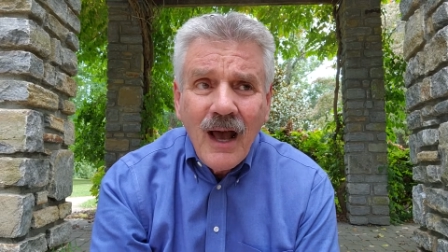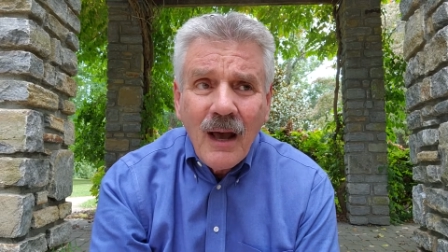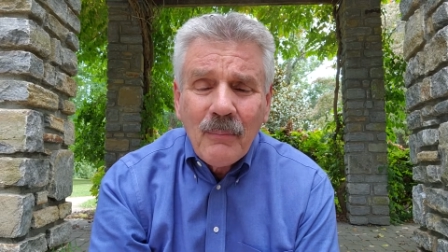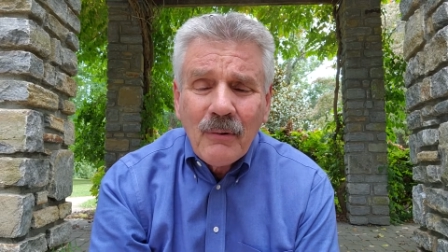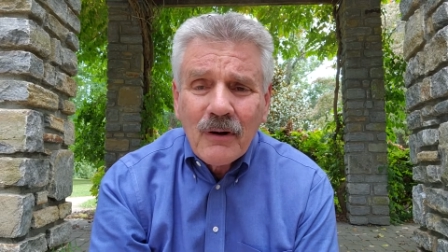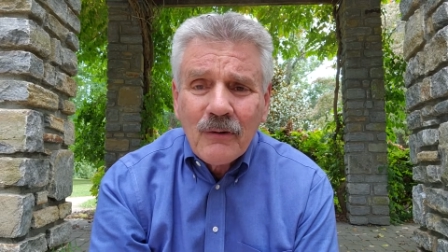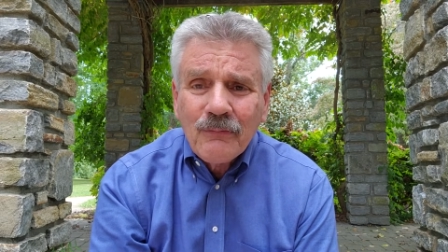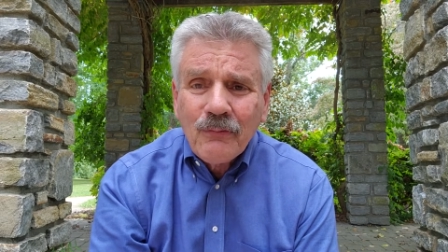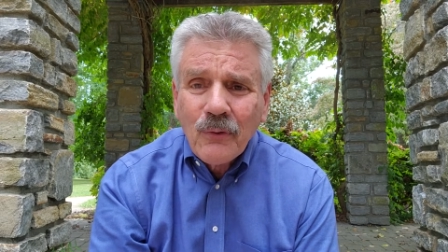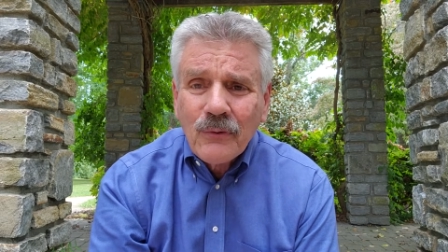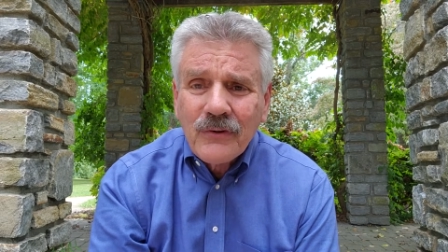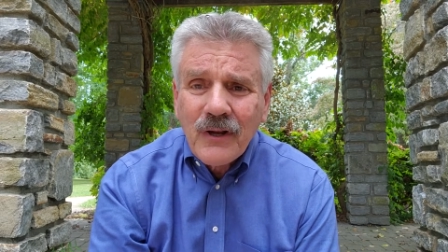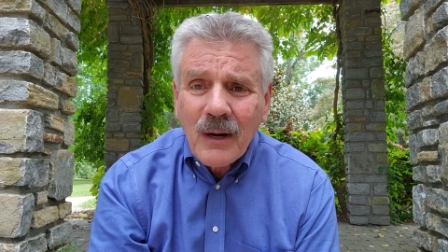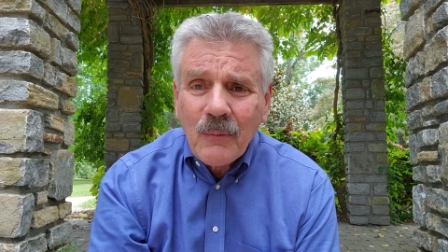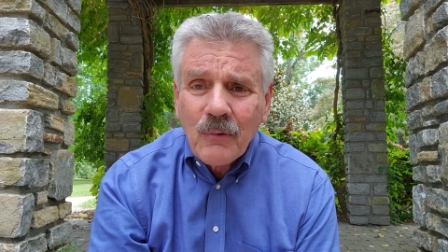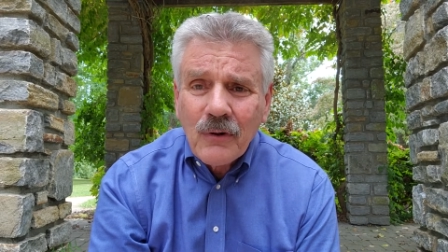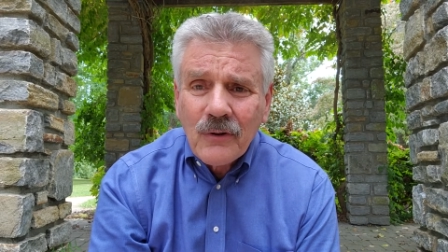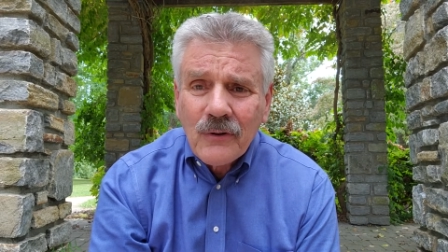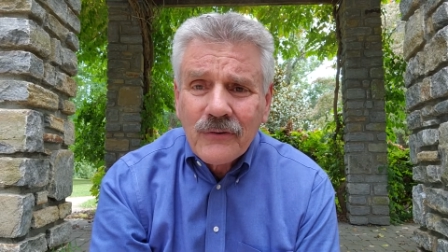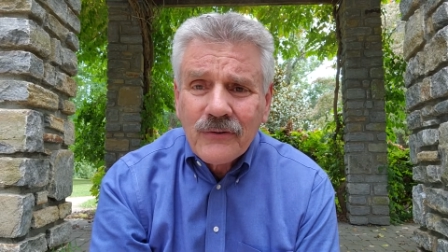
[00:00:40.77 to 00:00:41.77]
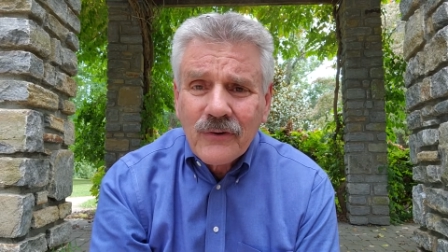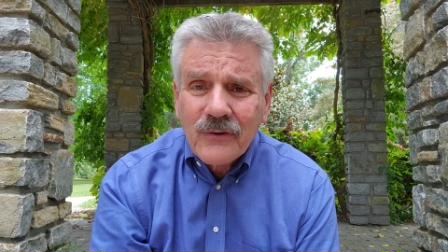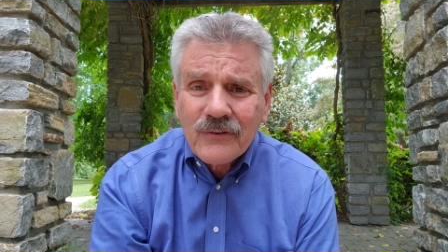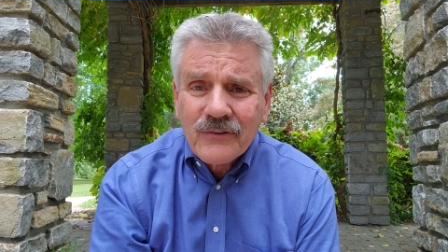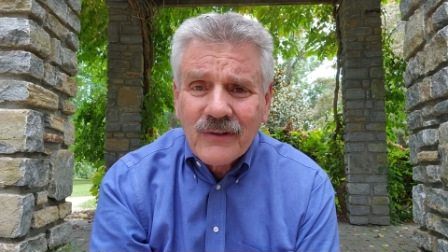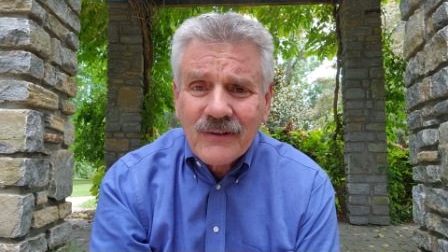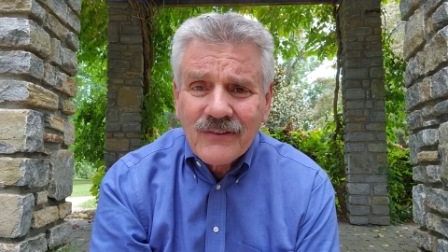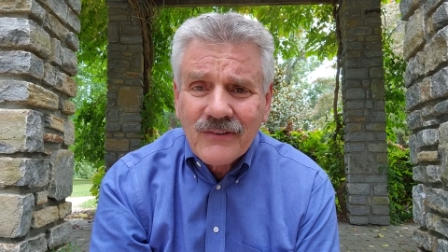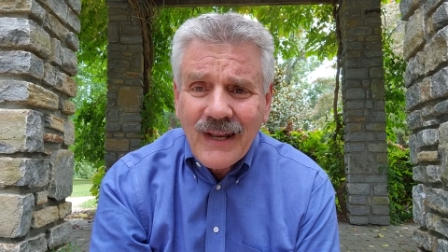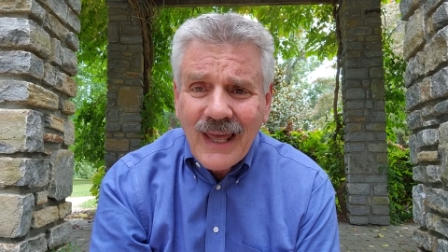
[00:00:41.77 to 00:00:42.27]
I've been a full-time realtor
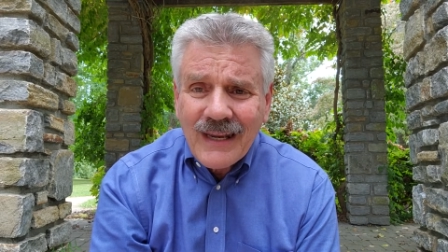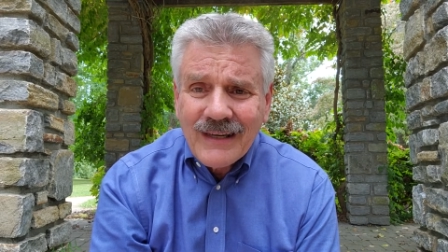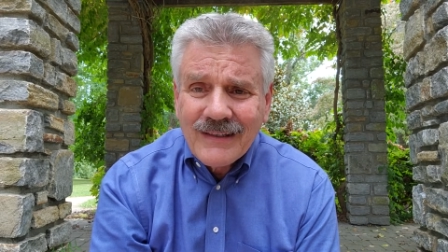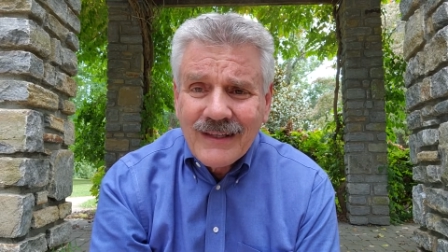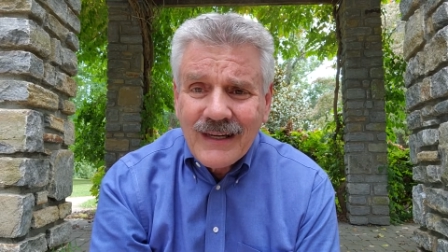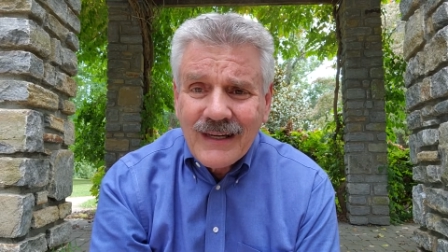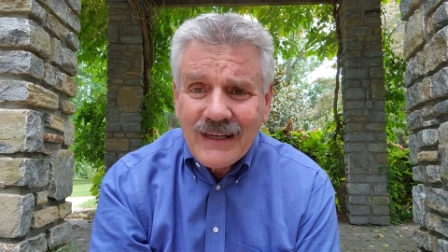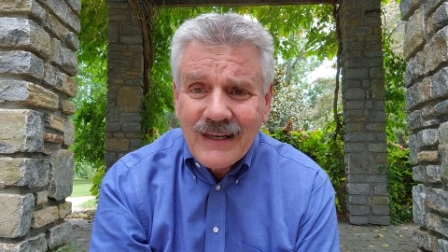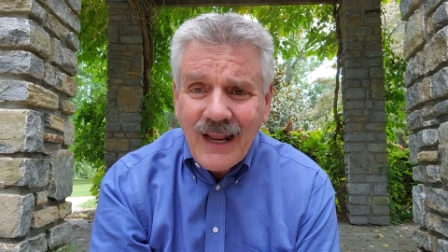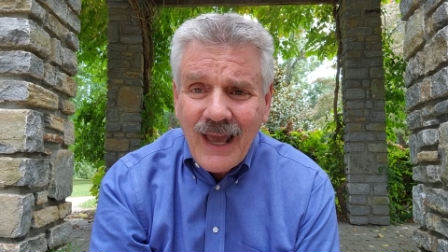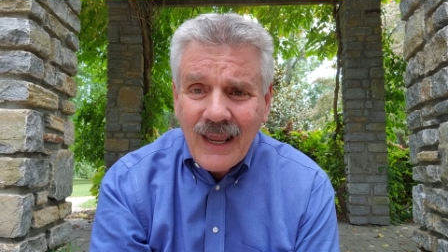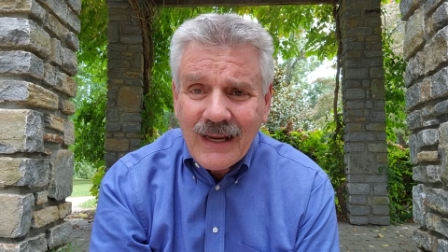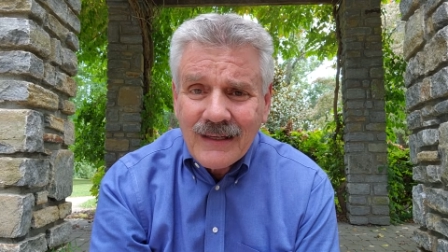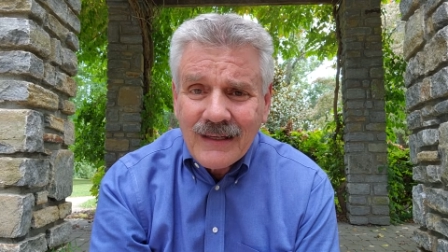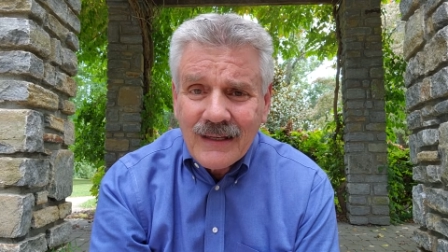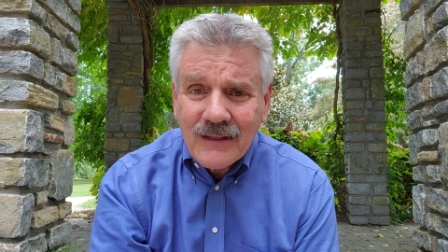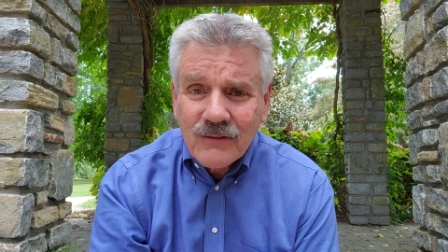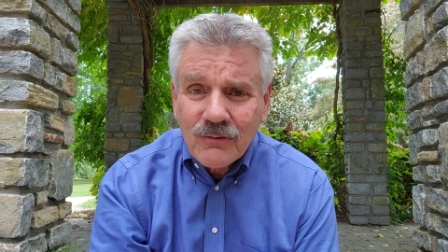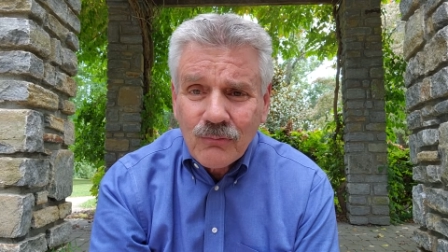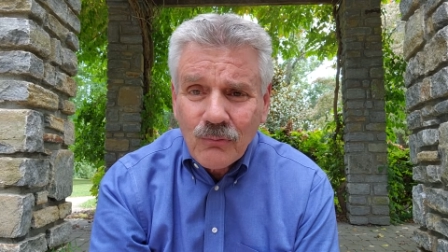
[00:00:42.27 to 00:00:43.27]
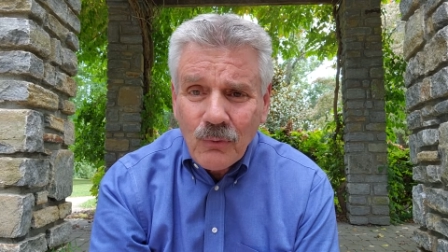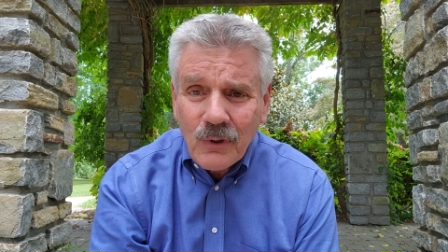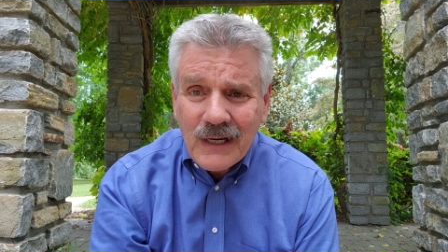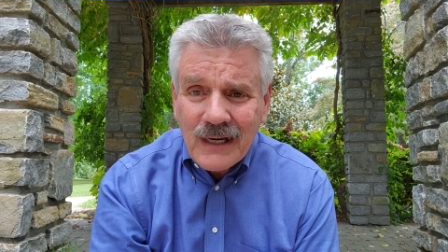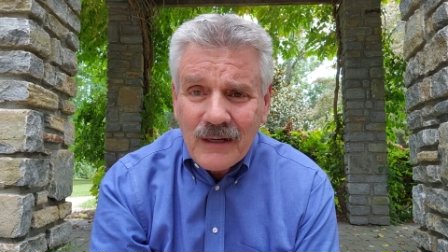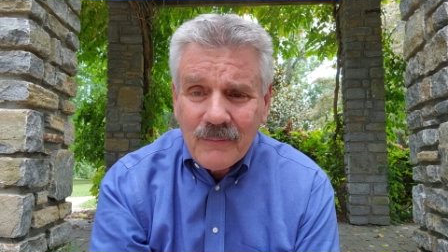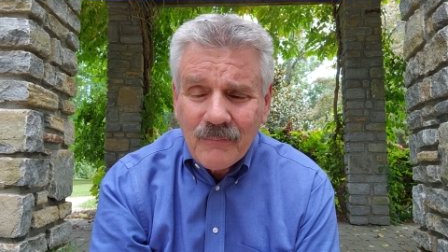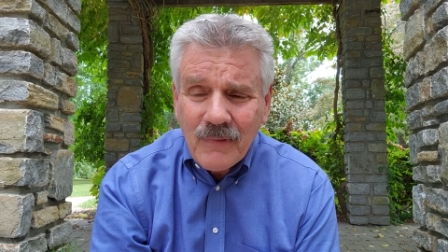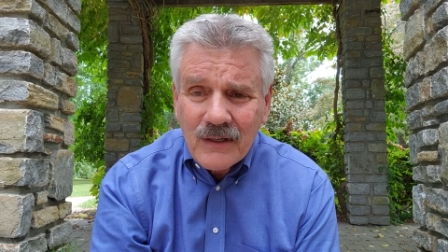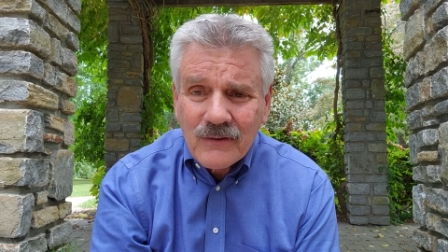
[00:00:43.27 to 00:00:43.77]
since
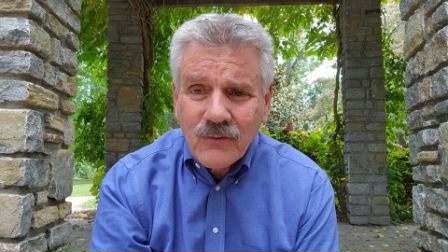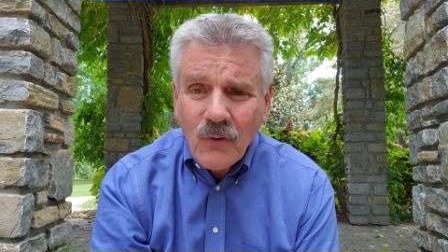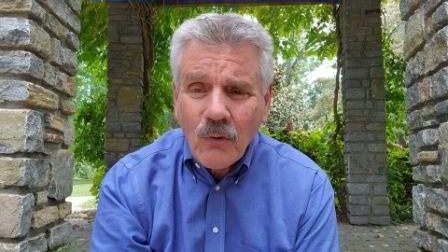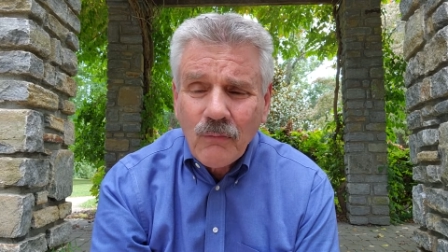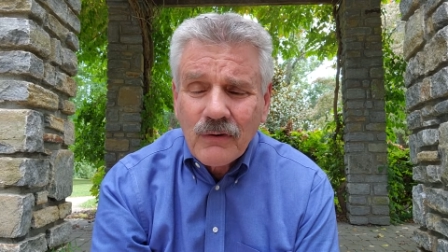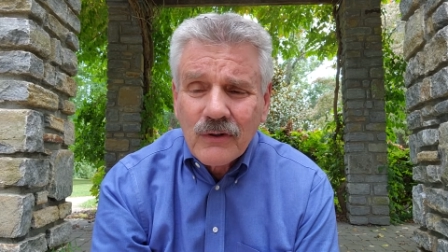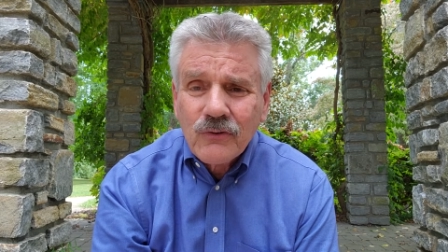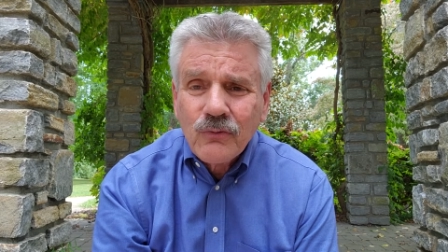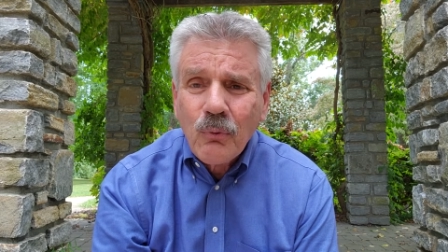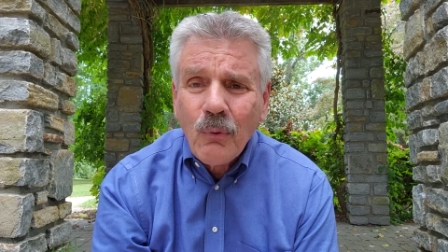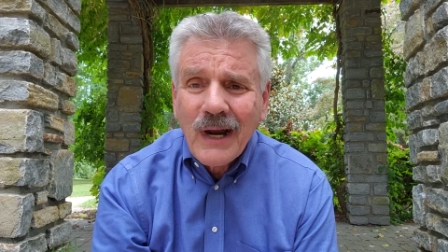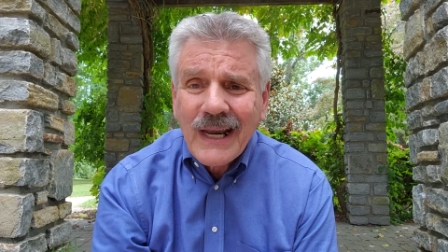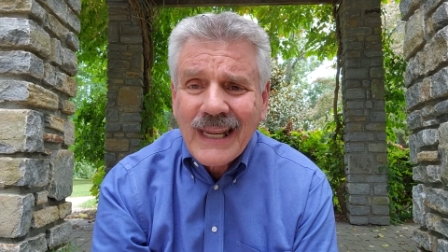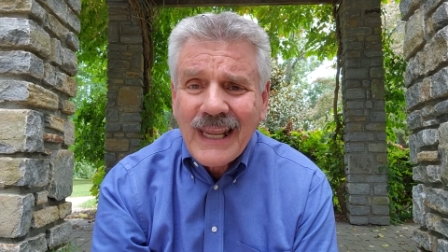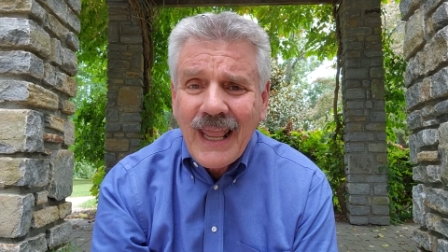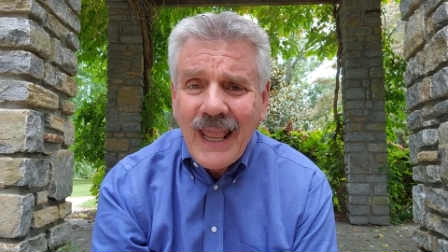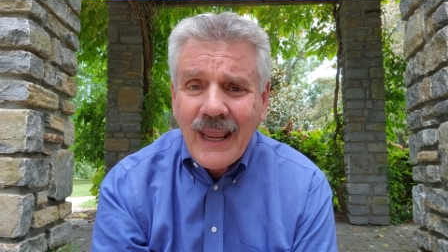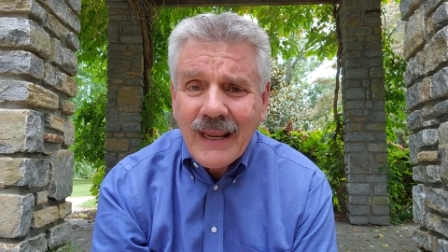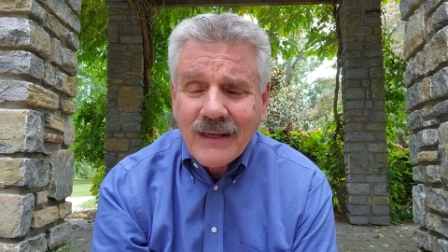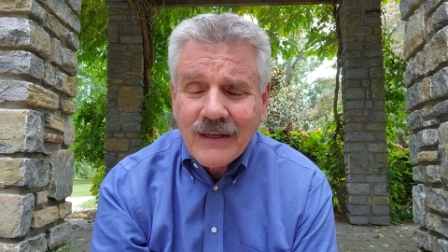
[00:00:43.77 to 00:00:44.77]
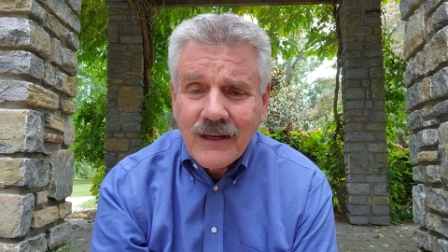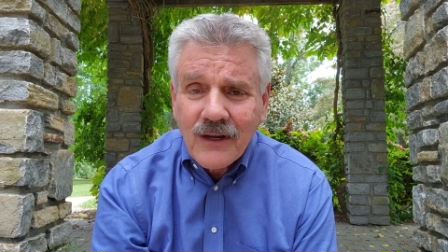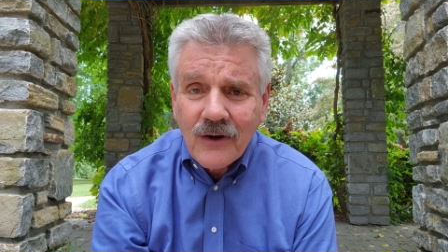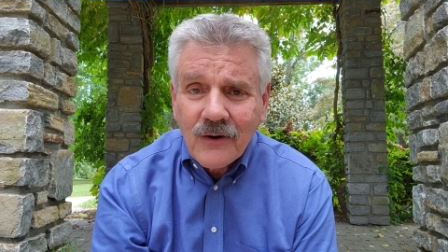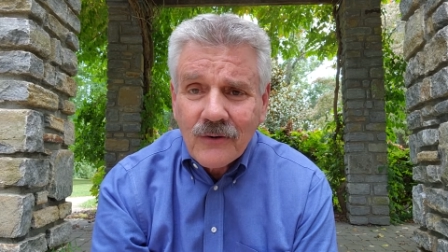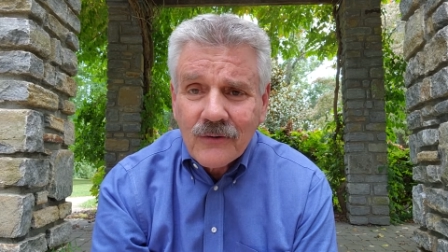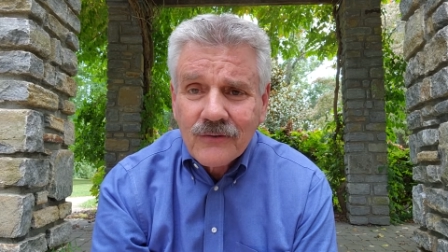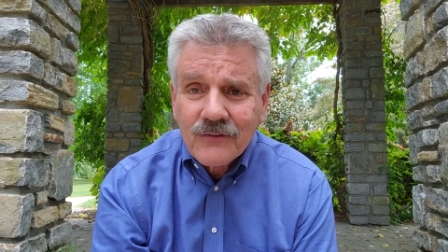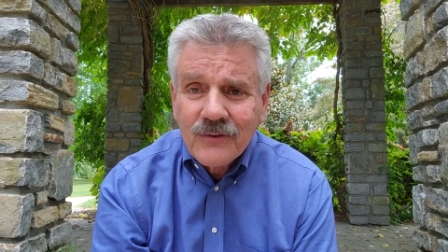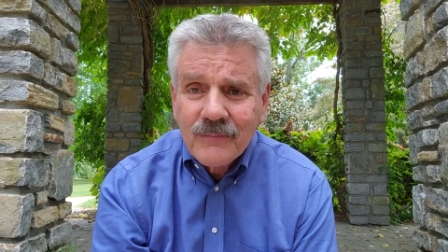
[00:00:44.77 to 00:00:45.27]
1993. That's over 28
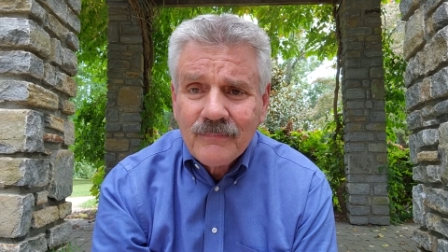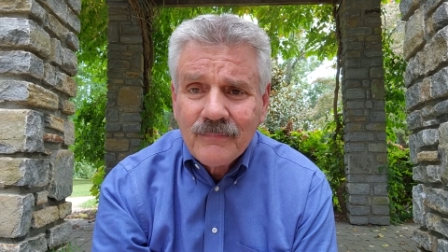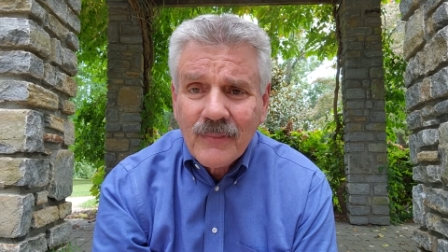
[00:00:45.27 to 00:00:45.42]
years.